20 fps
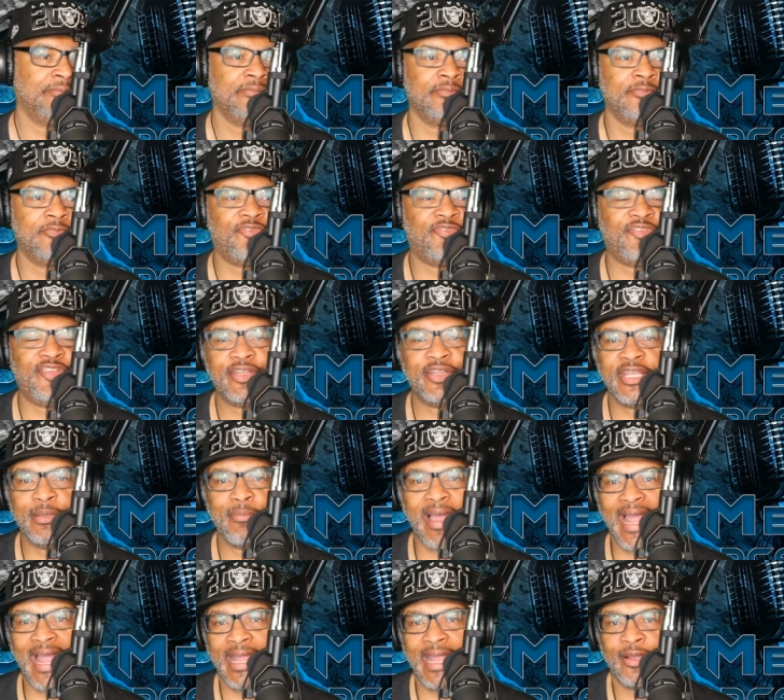fifty
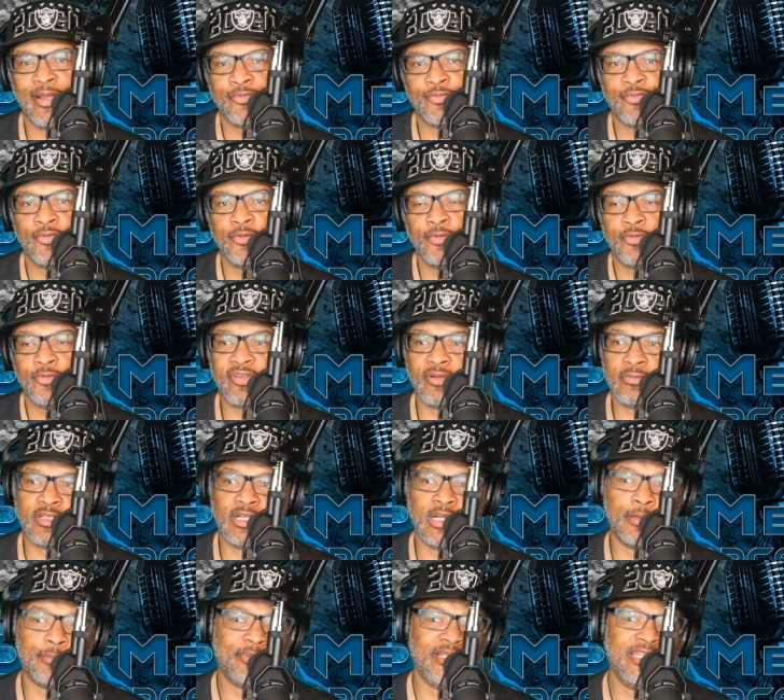miles. Some
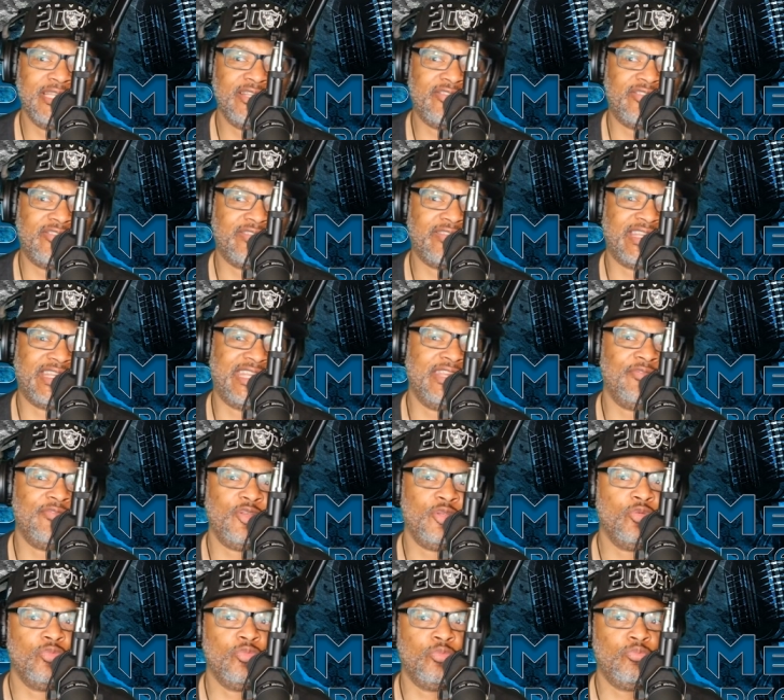companies give
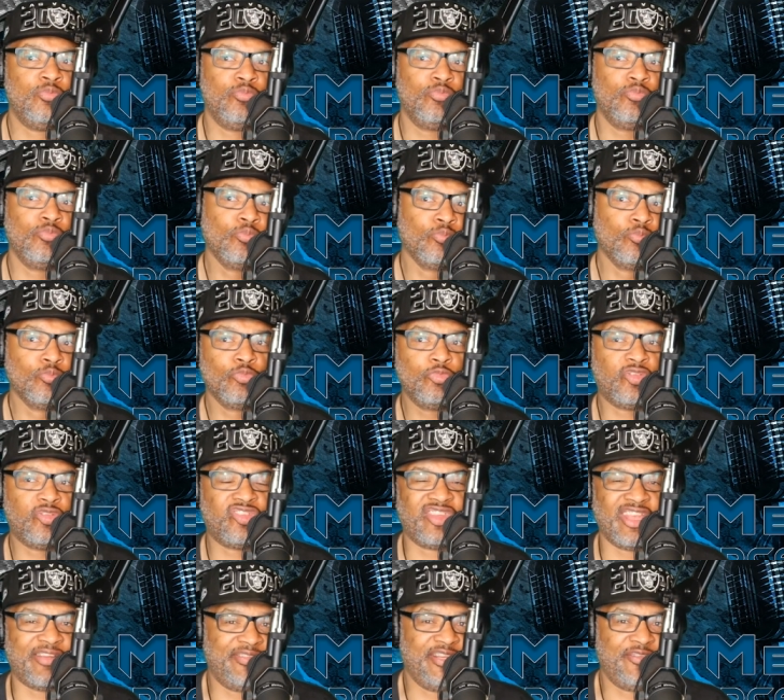you
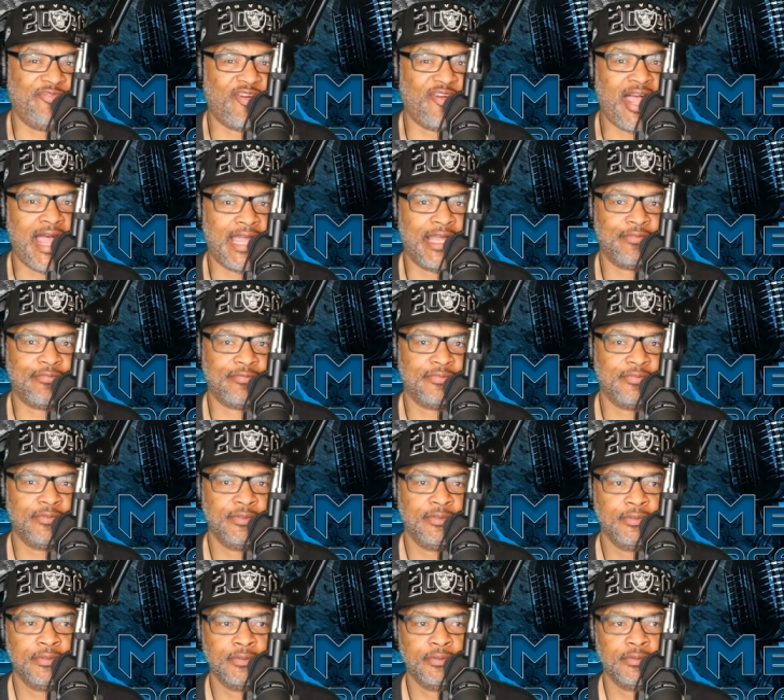seventy-five.
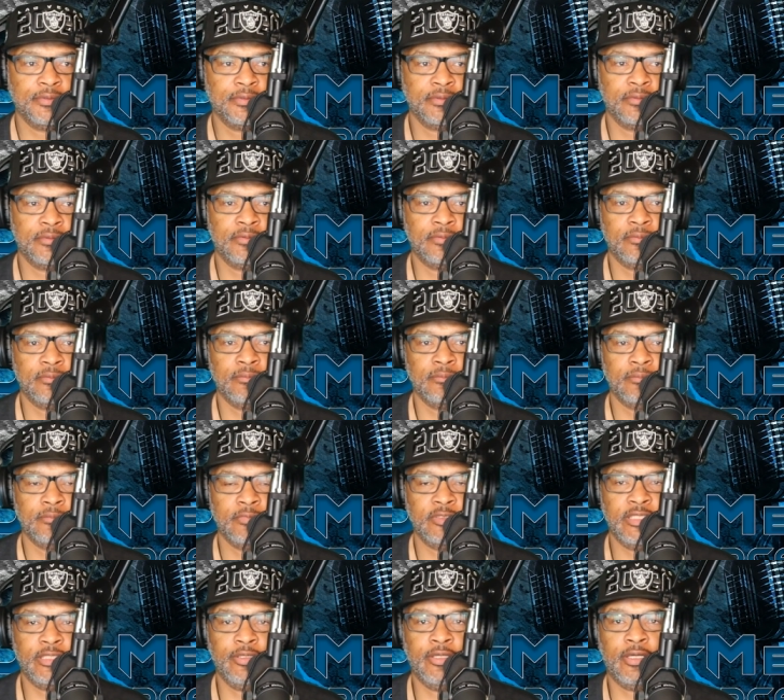
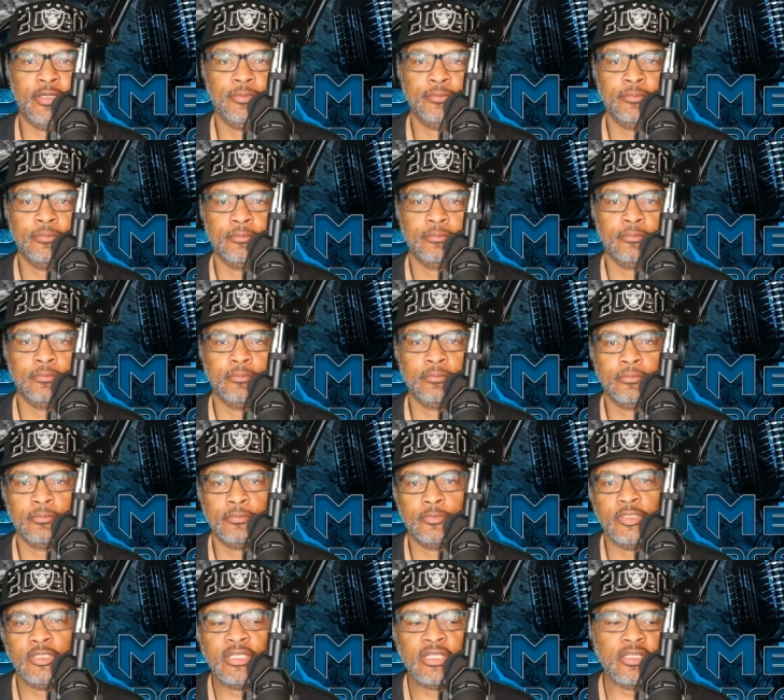You know.
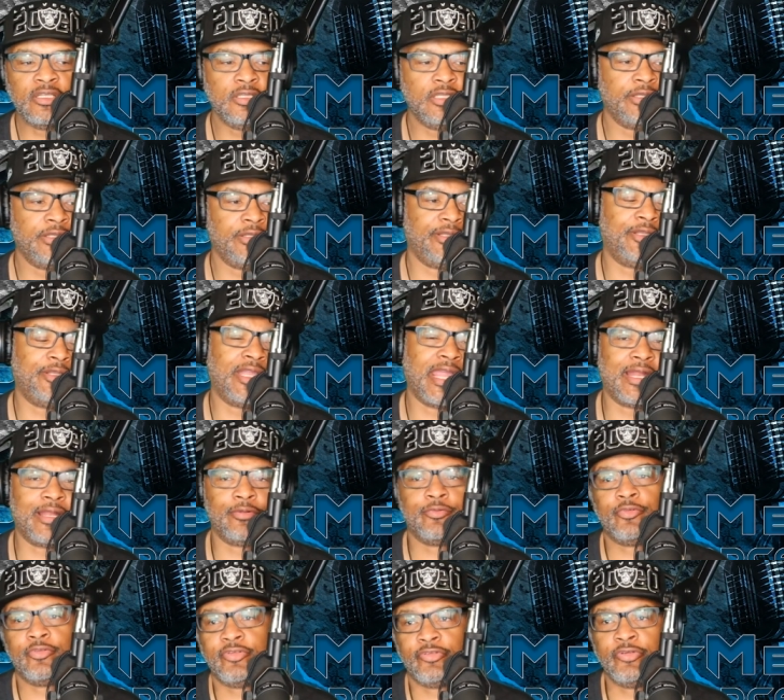You, you
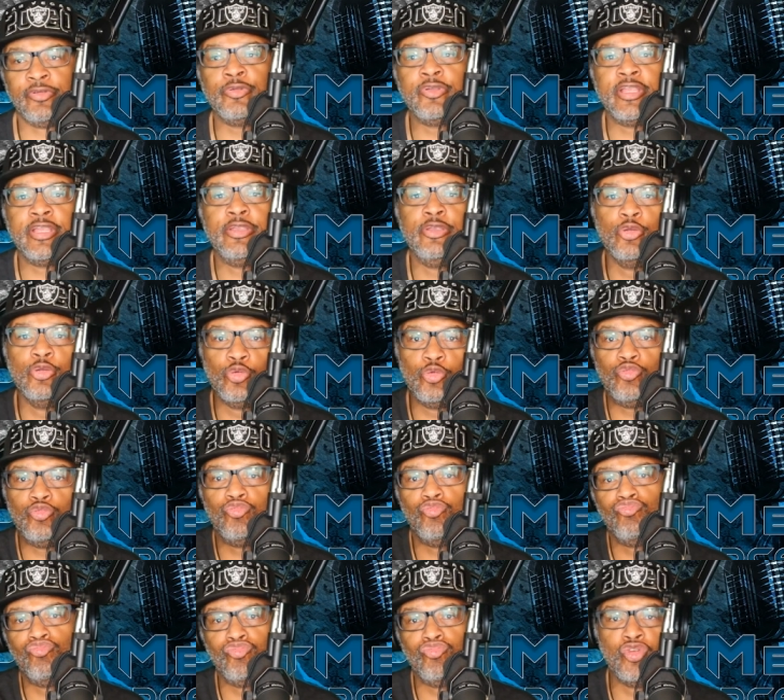gotta you you
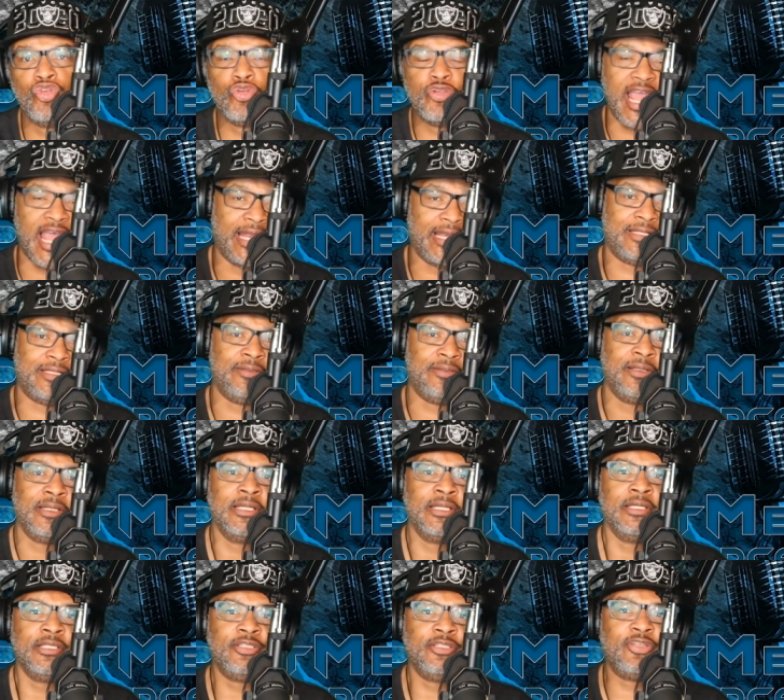you gotta
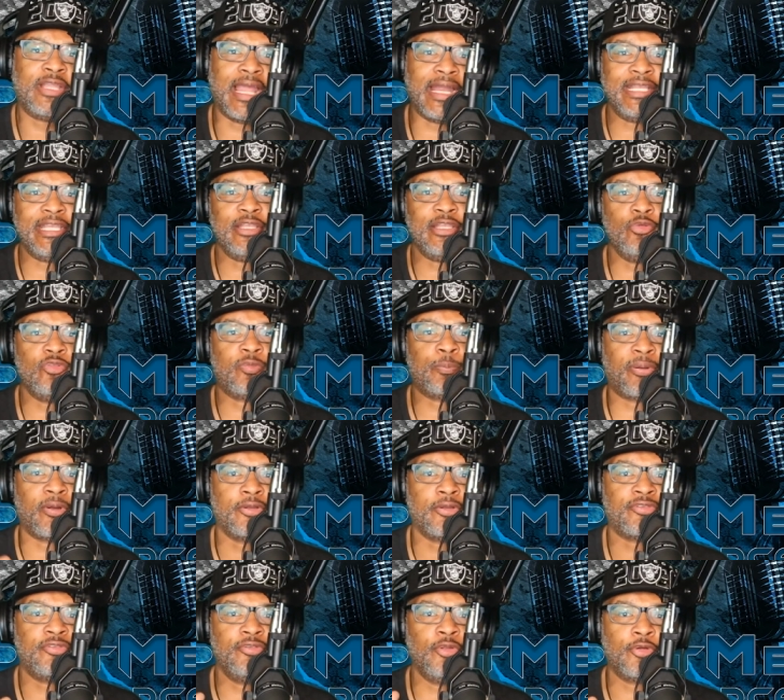you gotta use
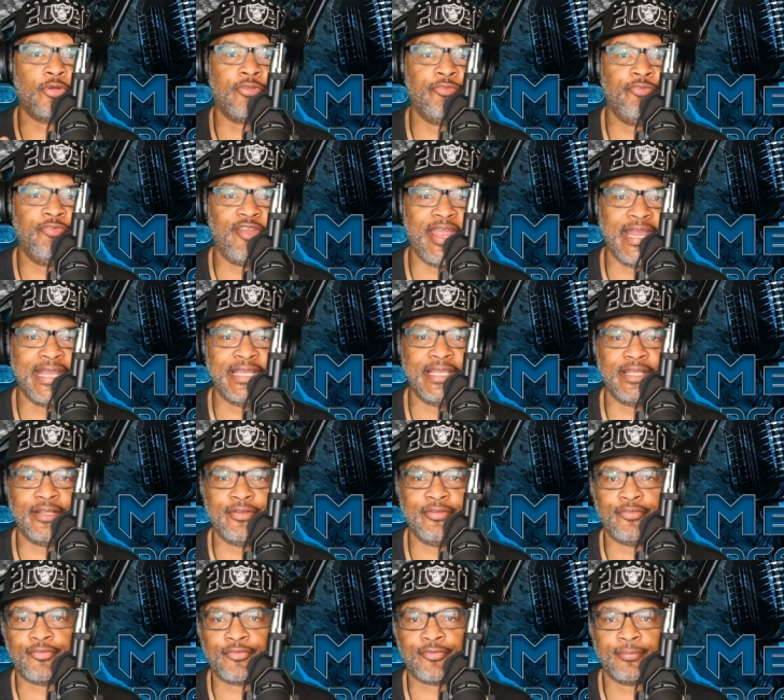personal
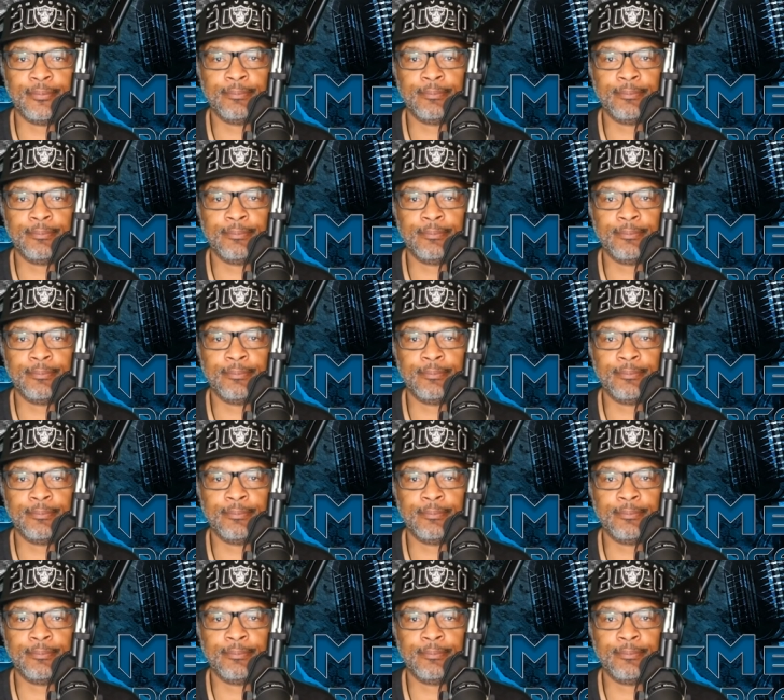conveyance